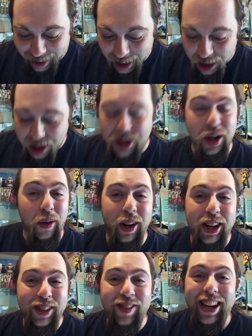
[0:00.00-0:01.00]
Show
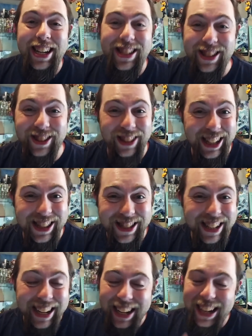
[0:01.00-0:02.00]
her my
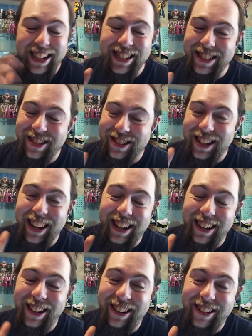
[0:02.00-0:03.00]
sweets. It was like,
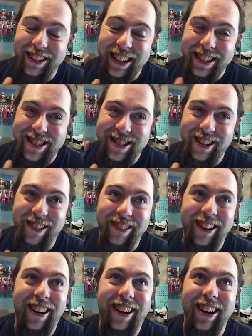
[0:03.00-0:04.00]
oh, that's so
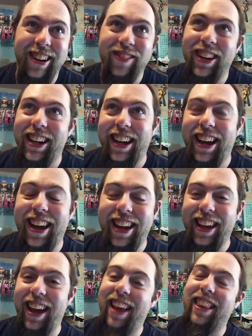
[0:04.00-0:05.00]
wrong, but
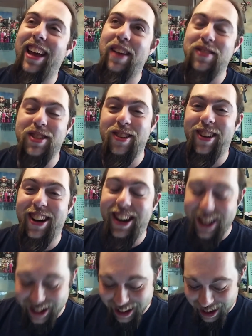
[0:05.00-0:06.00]
I laughed so
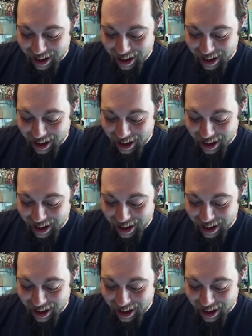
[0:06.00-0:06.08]
hard.